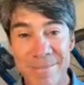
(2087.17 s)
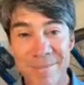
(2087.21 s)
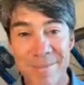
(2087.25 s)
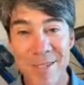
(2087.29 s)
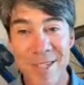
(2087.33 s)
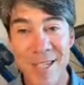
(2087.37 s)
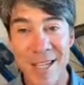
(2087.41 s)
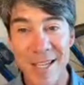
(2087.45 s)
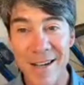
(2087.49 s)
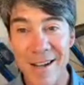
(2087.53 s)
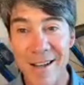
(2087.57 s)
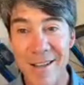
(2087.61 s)

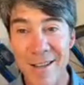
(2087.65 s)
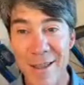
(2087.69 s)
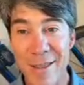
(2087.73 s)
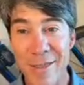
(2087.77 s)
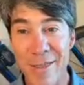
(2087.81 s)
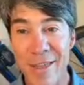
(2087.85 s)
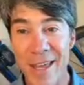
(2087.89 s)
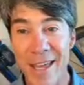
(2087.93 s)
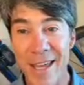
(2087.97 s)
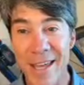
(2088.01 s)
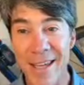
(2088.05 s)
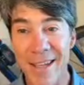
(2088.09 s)
sitting on the
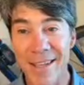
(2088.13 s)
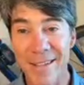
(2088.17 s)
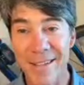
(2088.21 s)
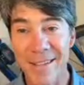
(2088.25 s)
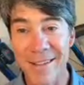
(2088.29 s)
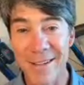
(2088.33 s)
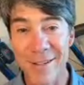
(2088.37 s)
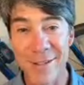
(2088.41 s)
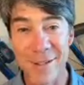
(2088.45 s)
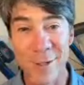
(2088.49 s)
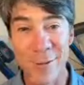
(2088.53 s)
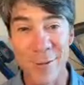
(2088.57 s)
thing
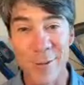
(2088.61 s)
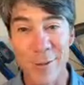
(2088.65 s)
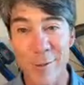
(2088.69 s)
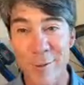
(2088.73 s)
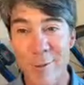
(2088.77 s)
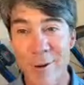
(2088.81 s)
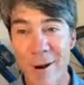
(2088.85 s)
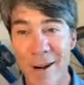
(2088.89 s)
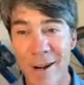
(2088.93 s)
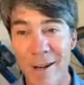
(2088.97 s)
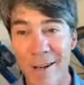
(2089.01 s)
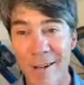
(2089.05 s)
and doing the
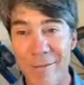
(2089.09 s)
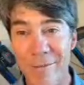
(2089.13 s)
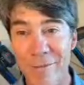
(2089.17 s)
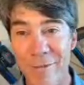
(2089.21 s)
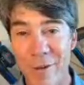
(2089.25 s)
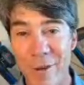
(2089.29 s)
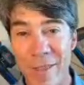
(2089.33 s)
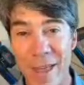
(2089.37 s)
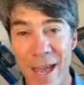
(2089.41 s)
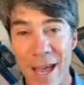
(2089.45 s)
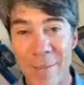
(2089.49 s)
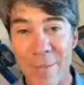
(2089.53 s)
work
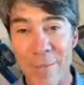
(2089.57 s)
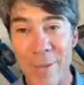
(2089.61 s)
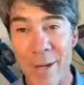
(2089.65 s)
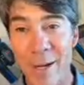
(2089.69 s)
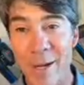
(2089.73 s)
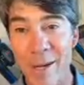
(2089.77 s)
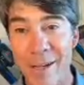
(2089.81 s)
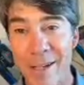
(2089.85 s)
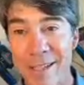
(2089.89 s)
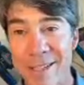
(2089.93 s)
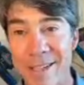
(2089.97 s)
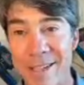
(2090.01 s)
for that
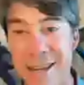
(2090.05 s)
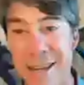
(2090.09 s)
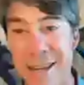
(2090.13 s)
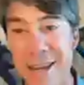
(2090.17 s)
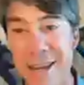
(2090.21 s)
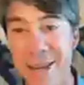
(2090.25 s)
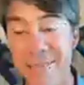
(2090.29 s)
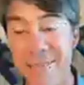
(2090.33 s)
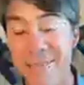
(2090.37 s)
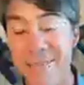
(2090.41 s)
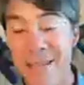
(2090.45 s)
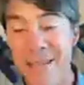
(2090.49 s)
period of
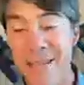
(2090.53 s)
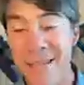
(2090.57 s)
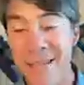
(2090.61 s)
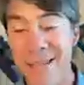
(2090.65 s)
time.